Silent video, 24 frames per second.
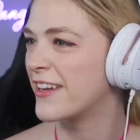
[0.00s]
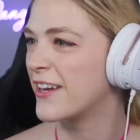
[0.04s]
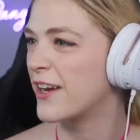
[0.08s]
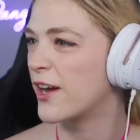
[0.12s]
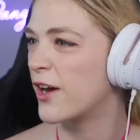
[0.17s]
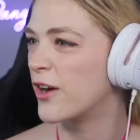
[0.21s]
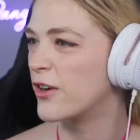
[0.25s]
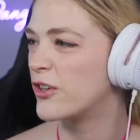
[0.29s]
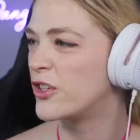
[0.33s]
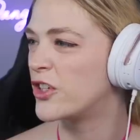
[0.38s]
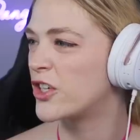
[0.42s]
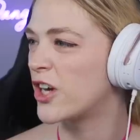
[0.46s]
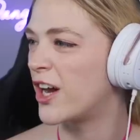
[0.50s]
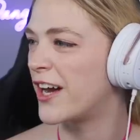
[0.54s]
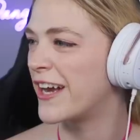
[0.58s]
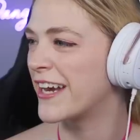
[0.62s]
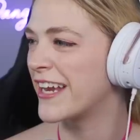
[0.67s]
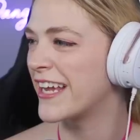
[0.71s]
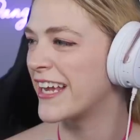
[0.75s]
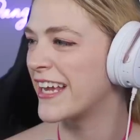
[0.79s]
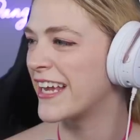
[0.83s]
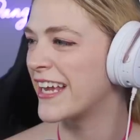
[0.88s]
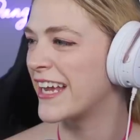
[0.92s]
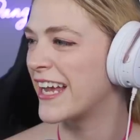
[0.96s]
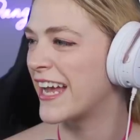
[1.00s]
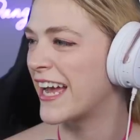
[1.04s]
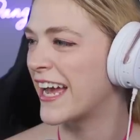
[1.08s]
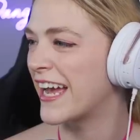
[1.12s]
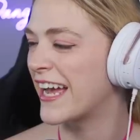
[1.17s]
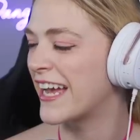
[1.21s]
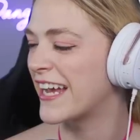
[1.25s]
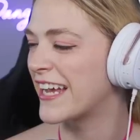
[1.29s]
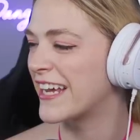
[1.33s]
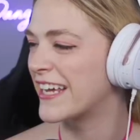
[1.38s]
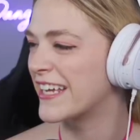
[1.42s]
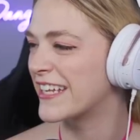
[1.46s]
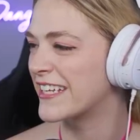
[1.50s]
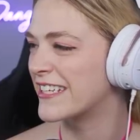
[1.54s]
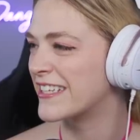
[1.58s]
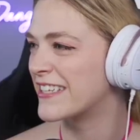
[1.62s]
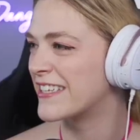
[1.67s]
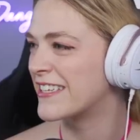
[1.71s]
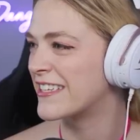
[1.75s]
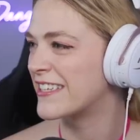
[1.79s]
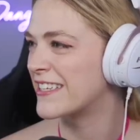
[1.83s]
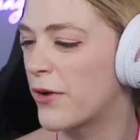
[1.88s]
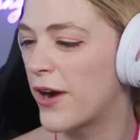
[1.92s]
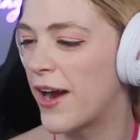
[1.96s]
You know, Johnny
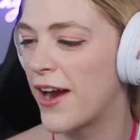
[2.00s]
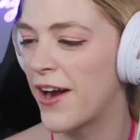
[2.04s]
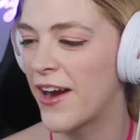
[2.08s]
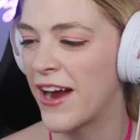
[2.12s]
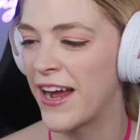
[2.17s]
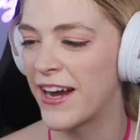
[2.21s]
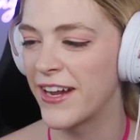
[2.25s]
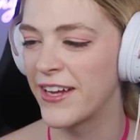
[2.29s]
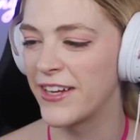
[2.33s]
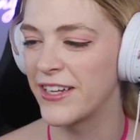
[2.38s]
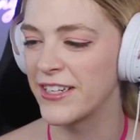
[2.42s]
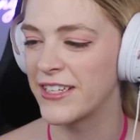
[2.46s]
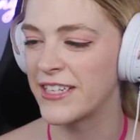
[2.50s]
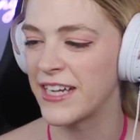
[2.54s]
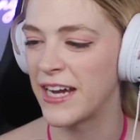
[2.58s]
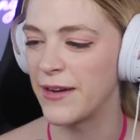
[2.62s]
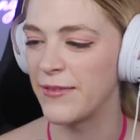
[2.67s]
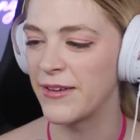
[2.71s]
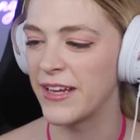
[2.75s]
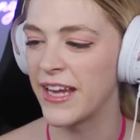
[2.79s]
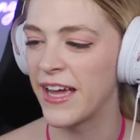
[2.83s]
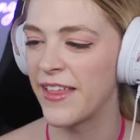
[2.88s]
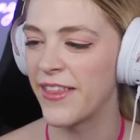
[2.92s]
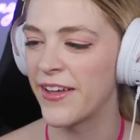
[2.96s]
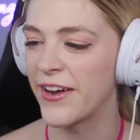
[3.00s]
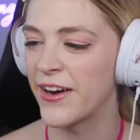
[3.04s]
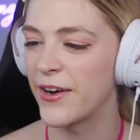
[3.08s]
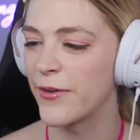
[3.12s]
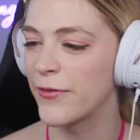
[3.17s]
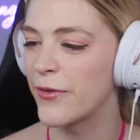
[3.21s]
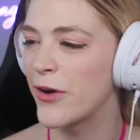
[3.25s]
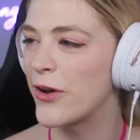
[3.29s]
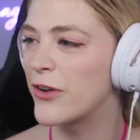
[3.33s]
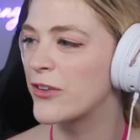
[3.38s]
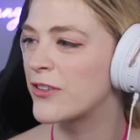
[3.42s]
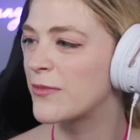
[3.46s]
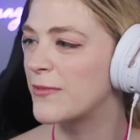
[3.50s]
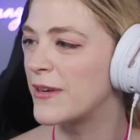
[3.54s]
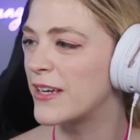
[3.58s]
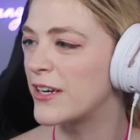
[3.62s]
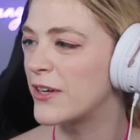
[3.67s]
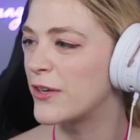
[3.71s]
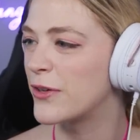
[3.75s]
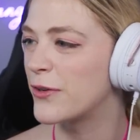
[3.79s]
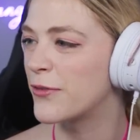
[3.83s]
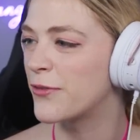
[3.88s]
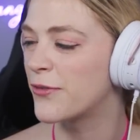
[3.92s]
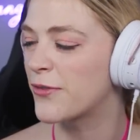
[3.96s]
and Briar had a good time together. Rose
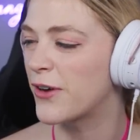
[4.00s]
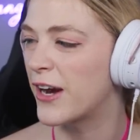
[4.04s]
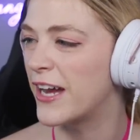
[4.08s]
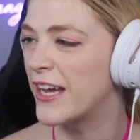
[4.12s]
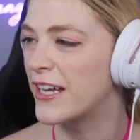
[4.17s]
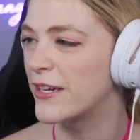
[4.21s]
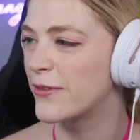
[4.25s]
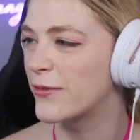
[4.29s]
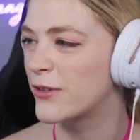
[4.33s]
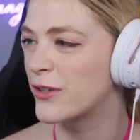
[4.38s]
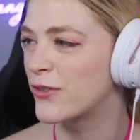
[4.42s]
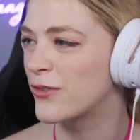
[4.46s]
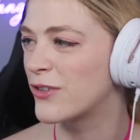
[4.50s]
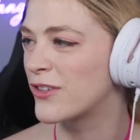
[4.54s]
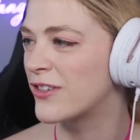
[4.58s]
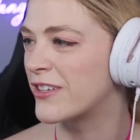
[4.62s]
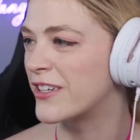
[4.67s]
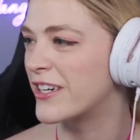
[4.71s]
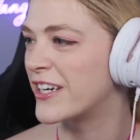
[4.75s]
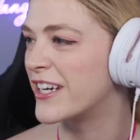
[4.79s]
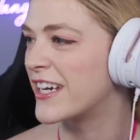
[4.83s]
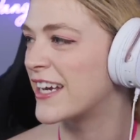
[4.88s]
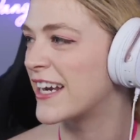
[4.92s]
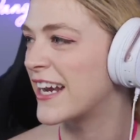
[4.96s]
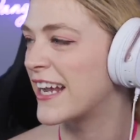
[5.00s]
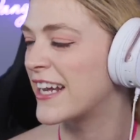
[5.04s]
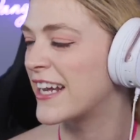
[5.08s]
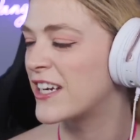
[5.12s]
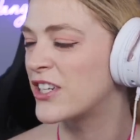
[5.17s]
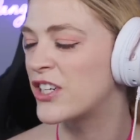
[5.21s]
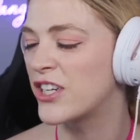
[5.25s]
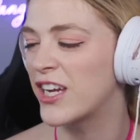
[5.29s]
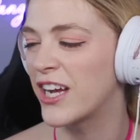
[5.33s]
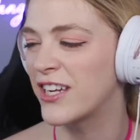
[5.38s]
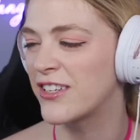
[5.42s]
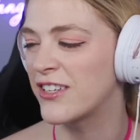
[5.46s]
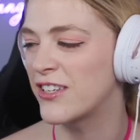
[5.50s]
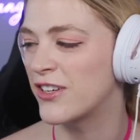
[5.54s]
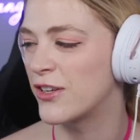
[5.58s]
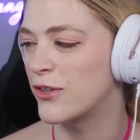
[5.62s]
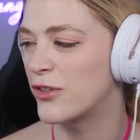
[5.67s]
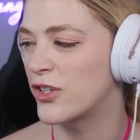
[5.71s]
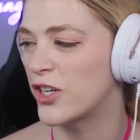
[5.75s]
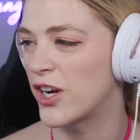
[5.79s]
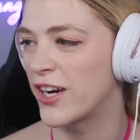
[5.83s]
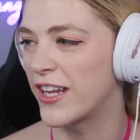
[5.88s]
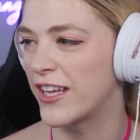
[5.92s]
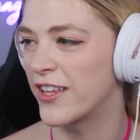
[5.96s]
made a new friend, which was good, and she got to know
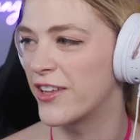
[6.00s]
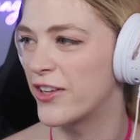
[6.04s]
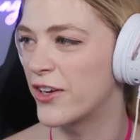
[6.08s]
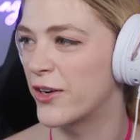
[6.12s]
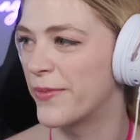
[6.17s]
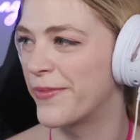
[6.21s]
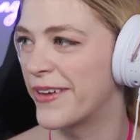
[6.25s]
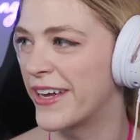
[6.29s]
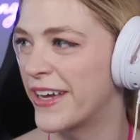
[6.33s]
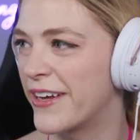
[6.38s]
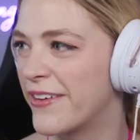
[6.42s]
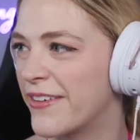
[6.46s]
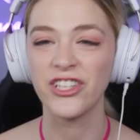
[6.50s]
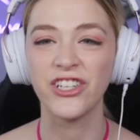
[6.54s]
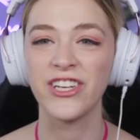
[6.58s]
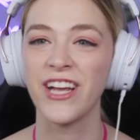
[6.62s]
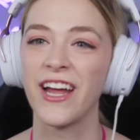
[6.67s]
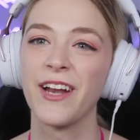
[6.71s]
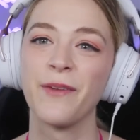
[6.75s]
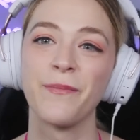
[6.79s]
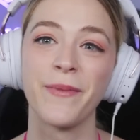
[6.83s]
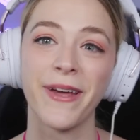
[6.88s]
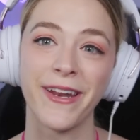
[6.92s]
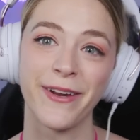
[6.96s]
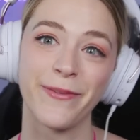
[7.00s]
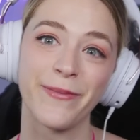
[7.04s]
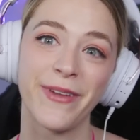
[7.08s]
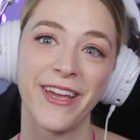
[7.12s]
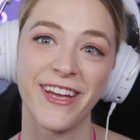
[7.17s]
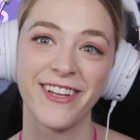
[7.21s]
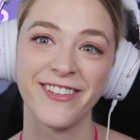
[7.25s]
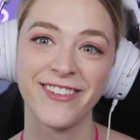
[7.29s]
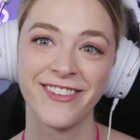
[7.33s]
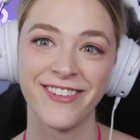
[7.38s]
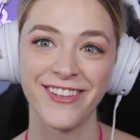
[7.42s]
Johnny a little bit. She hadn't met him yet,